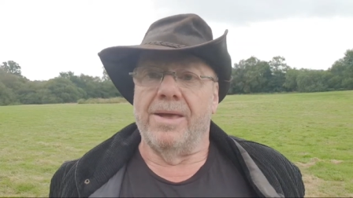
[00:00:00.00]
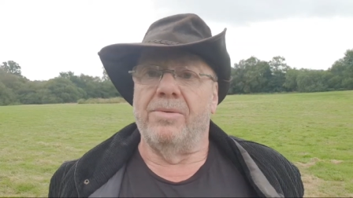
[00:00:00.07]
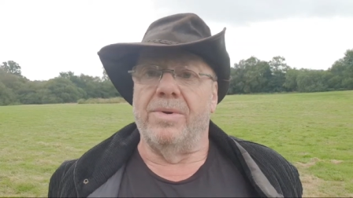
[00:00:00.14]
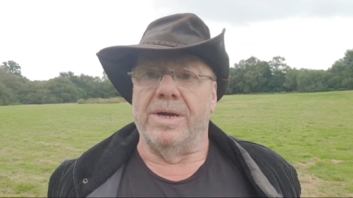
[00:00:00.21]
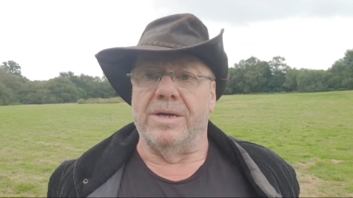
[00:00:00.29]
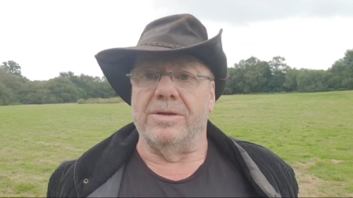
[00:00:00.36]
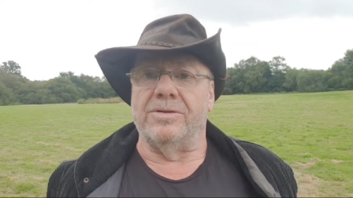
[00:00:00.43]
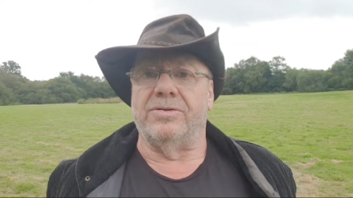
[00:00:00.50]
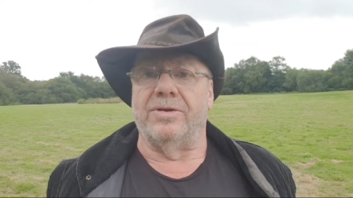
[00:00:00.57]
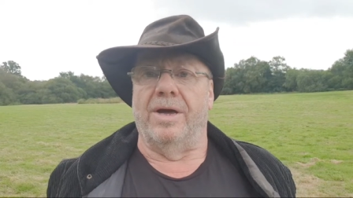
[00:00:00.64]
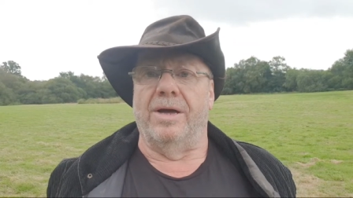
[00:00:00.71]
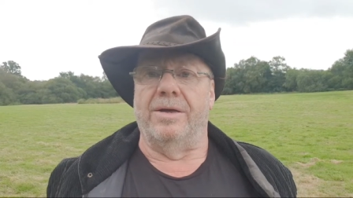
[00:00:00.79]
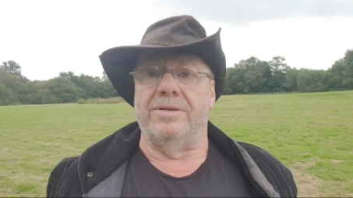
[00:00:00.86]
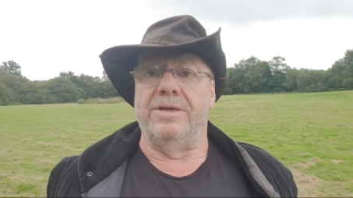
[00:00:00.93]
with
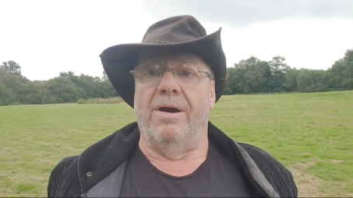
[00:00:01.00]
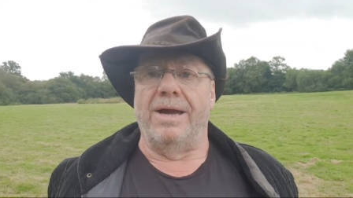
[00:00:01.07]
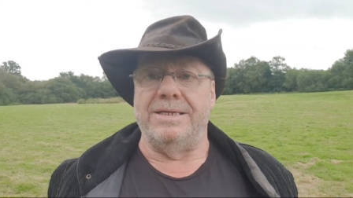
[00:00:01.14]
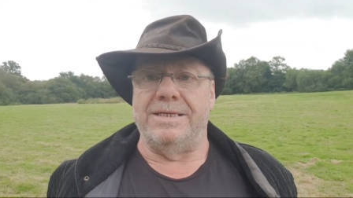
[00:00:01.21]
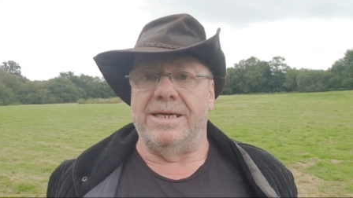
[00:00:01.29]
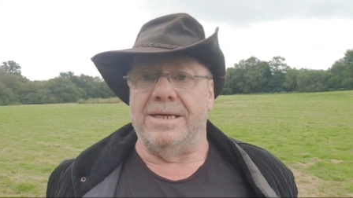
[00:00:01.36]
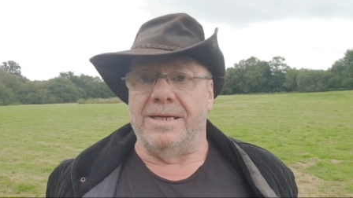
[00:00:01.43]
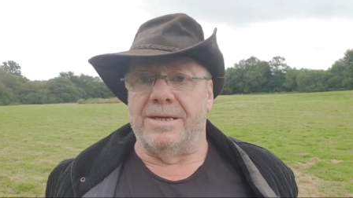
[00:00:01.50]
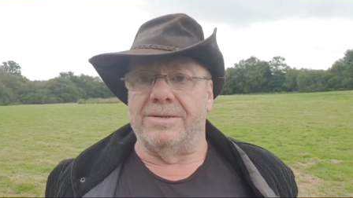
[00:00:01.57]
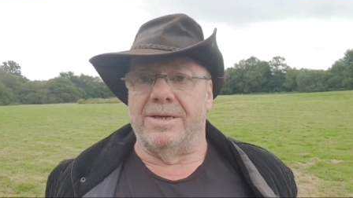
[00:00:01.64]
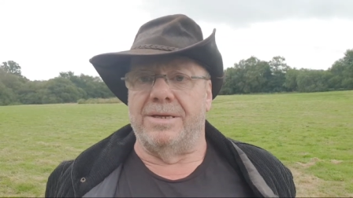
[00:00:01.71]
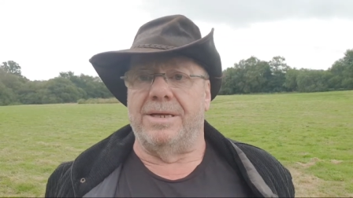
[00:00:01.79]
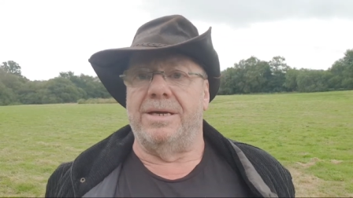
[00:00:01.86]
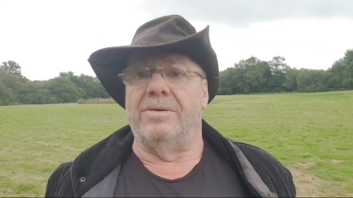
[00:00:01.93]
the idea
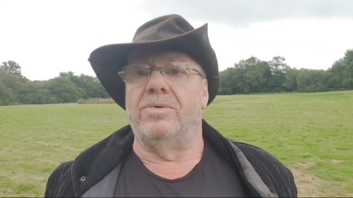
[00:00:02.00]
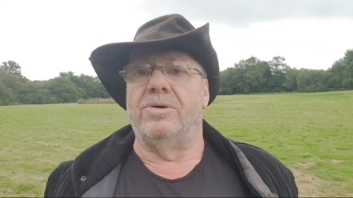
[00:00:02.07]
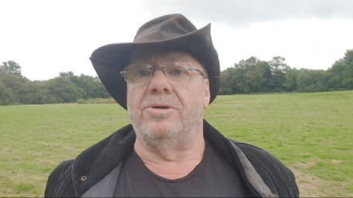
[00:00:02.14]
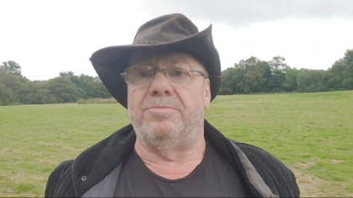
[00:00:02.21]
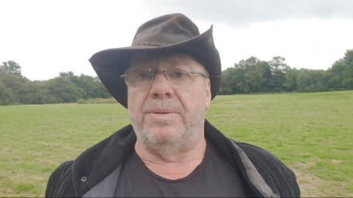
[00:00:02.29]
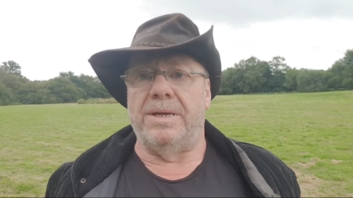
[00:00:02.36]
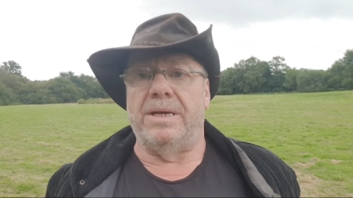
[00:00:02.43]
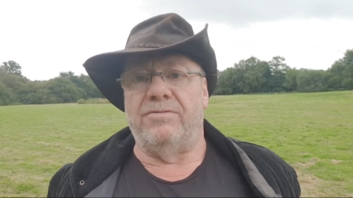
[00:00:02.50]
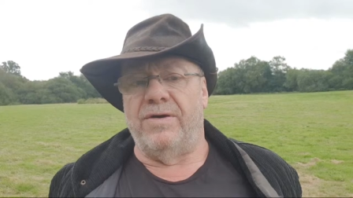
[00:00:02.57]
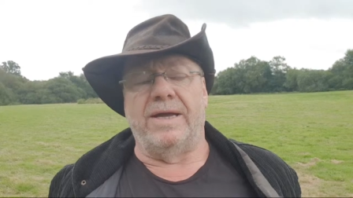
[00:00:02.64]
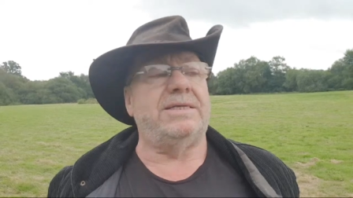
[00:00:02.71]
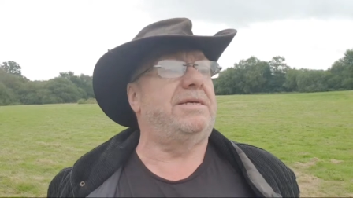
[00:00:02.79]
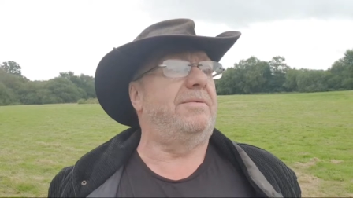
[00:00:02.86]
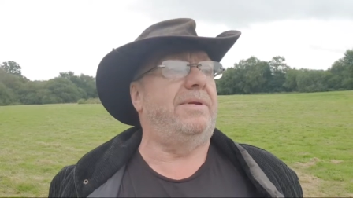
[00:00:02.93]
that it would be
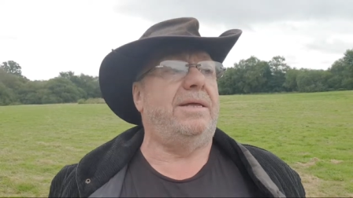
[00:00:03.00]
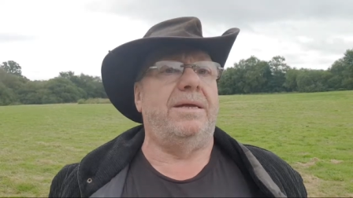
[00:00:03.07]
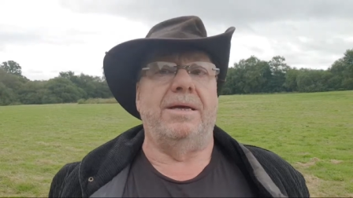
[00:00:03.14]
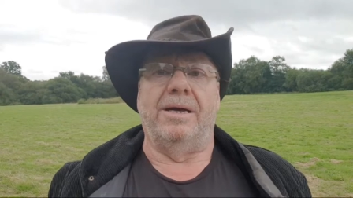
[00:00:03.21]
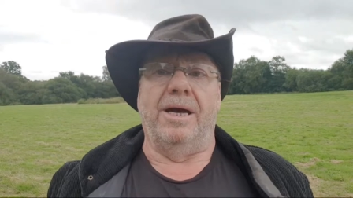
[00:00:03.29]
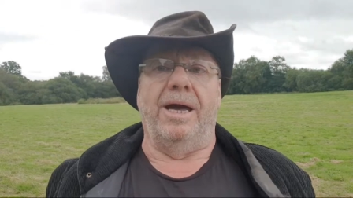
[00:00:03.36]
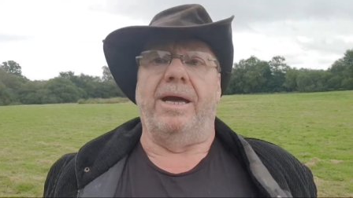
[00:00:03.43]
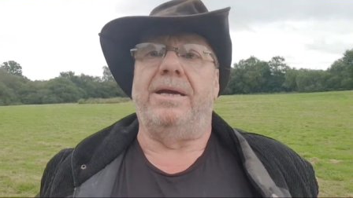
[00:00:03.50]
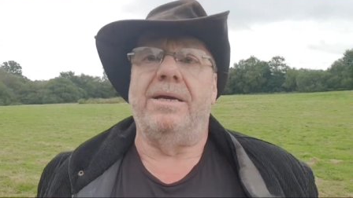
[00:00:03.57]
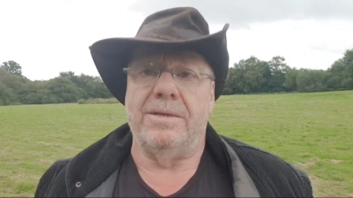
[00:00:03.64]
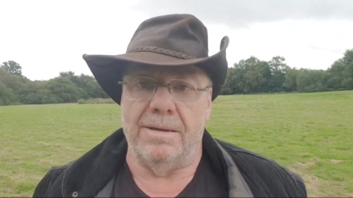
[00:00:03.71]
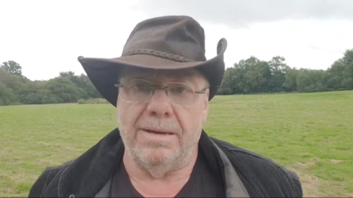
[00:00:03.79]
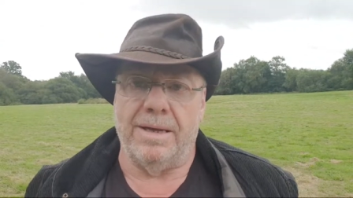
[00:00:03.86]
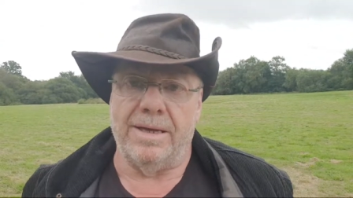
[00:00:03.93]
effectively
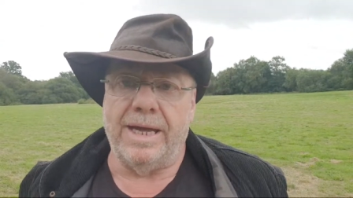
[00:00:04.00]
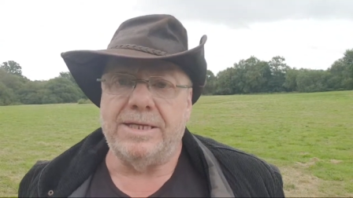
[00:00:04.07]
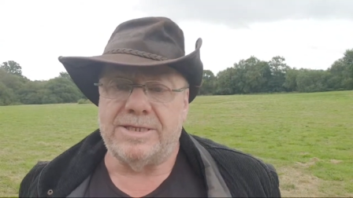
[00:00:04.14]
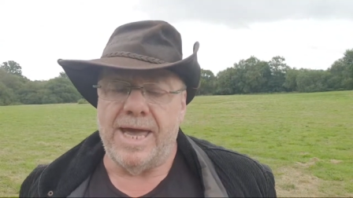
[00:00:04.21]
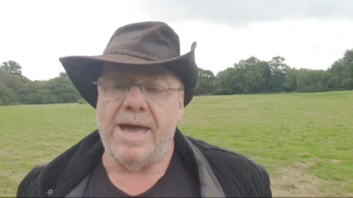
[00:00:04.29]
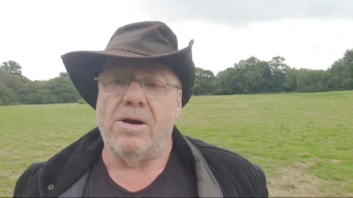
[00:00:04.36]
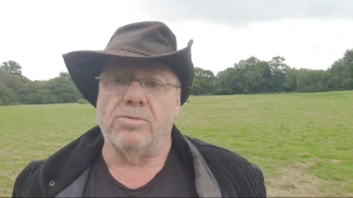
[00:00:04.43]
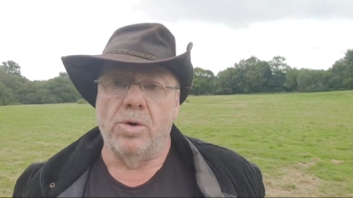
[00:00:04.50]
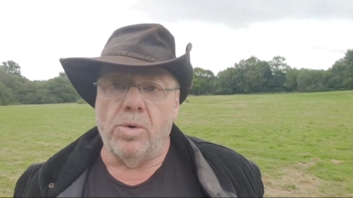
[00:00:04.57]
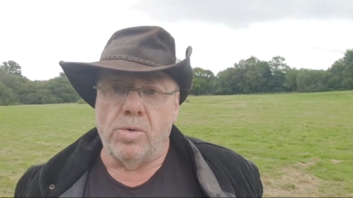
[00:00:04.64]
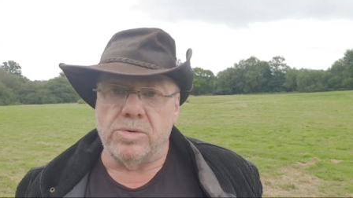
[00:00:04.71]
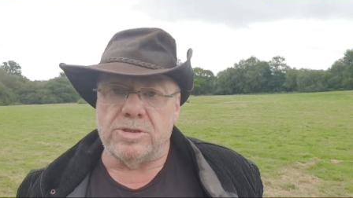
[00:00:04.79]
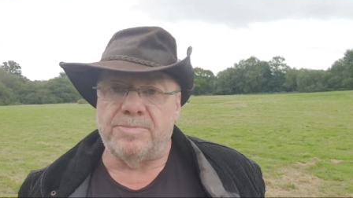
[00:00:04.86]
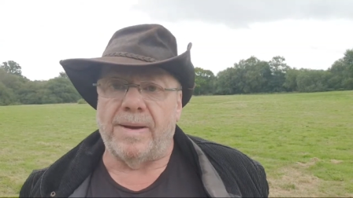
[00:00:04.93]
a town
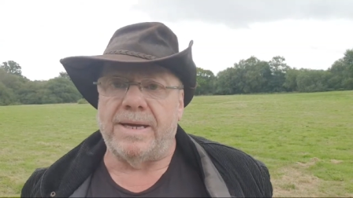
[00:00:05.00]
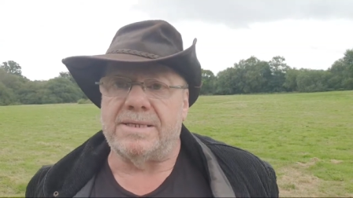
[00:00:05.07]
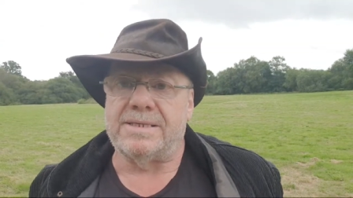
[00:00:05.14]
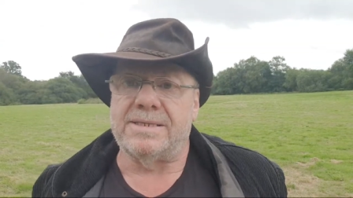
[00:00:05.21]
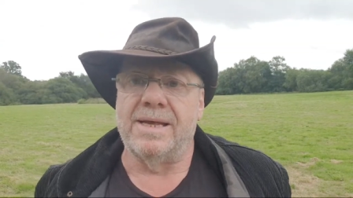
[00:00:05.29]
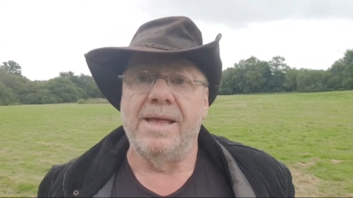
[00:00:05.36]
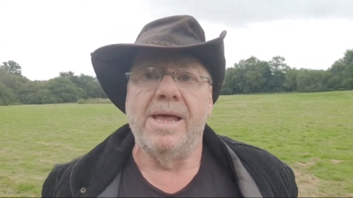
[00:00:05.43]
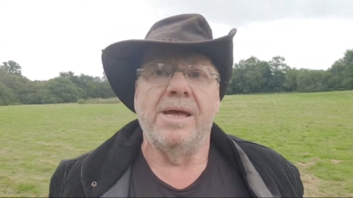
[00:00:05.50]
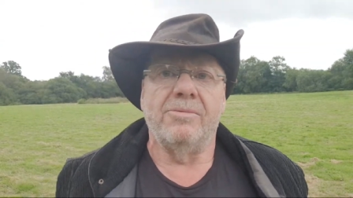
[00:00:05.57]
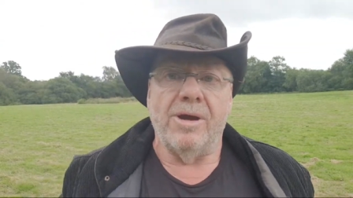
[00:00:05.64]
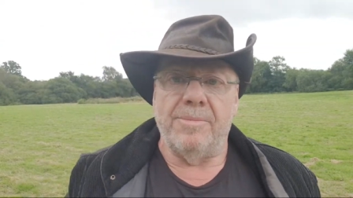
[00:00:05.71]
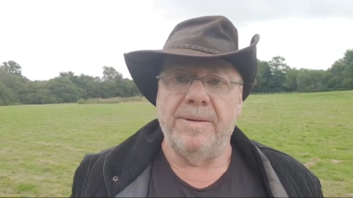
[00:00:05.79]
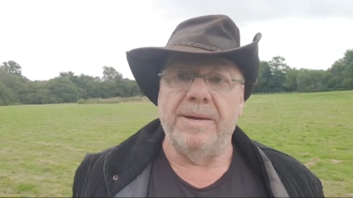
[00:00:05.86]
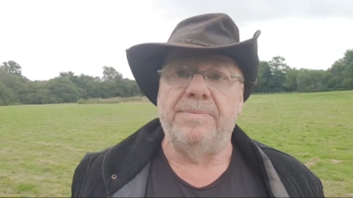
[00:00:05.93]
hall space
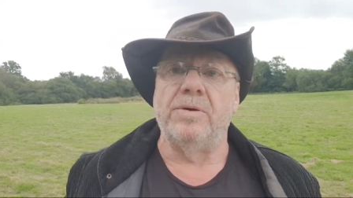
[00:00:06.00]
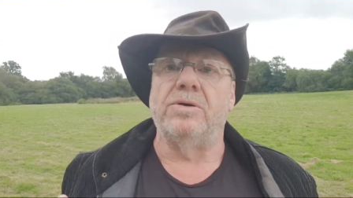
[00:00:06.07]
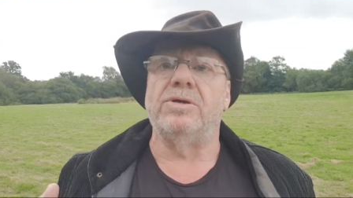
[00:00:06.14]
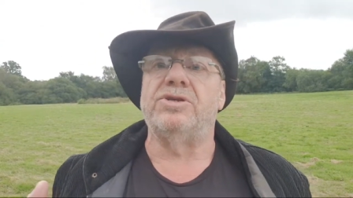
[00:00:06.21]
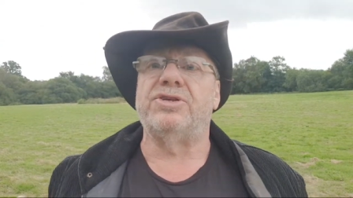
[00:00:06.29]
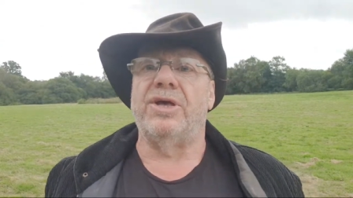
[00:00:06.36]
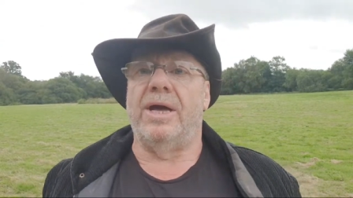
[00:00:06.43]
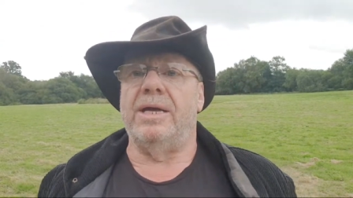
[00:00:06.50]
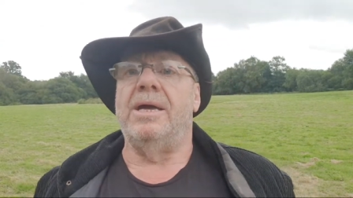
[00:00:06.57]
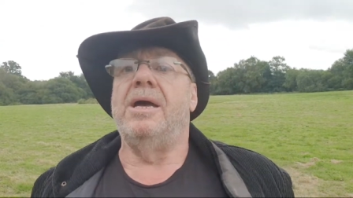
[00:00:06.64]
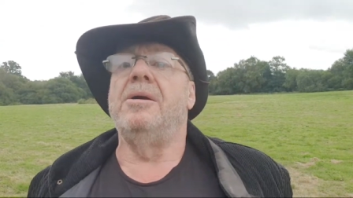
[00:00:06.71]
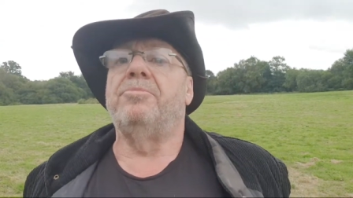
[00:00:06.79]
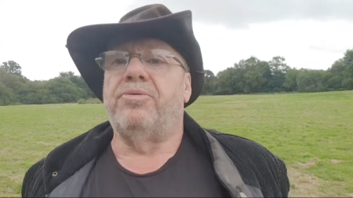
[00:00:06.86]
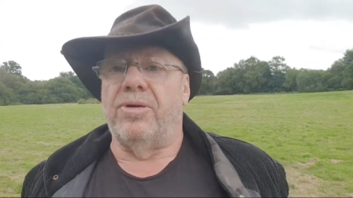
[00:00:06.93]
where people could say
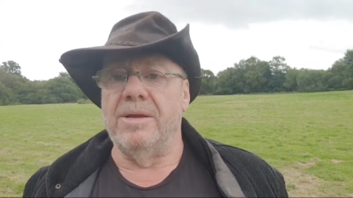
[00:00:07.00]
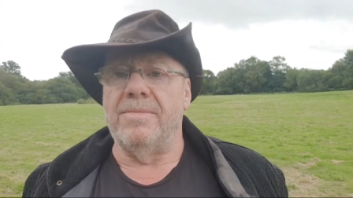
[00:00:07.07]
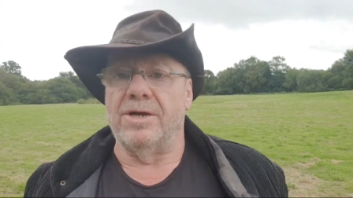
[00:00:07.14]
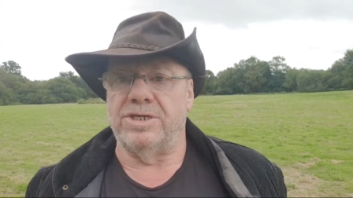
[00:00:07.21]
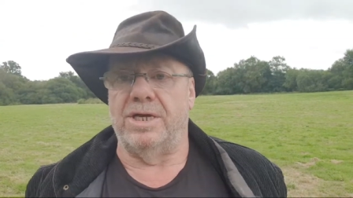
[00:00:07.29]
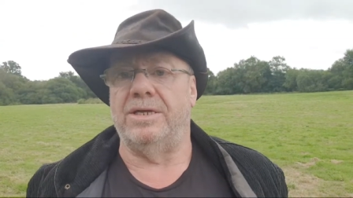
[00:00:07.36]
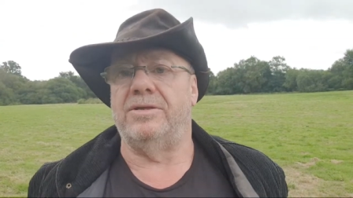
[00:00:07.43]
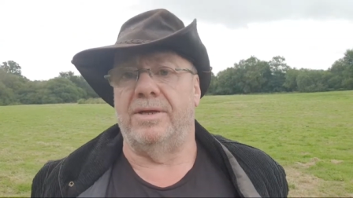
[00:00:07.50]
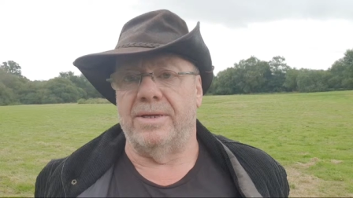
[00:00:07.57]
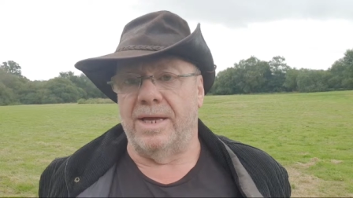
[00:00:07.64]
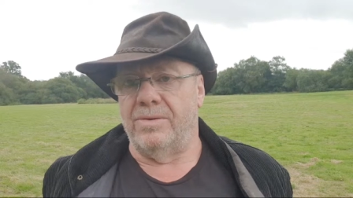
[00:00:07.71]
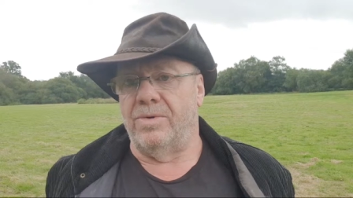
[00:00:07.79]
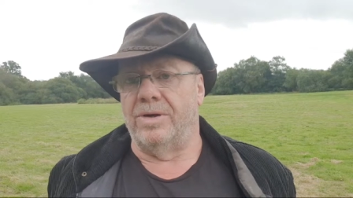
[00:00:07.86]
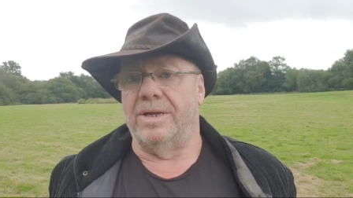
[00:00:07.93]
pretty much anything
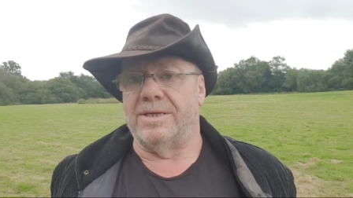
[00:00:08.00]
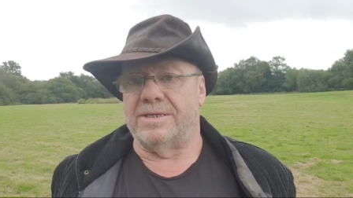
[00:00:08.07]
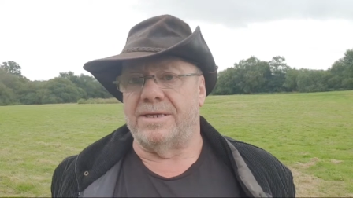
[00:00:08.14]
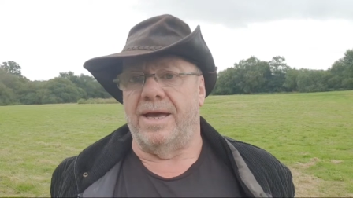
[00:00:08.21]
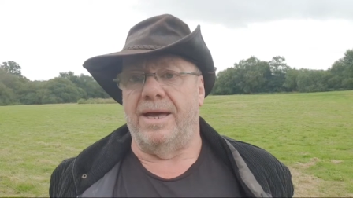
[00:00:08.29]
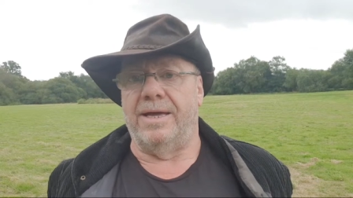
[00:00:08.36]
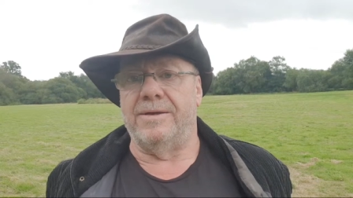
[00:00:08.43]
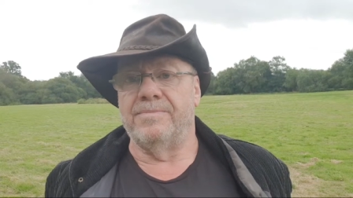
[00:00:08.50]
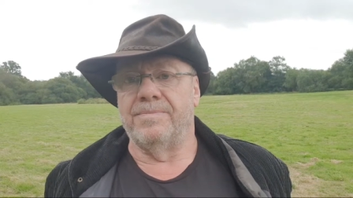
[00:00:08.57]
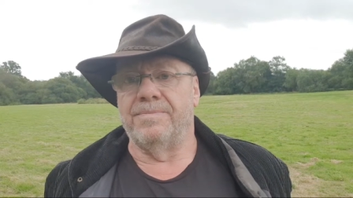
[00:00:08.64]
they wanted to say,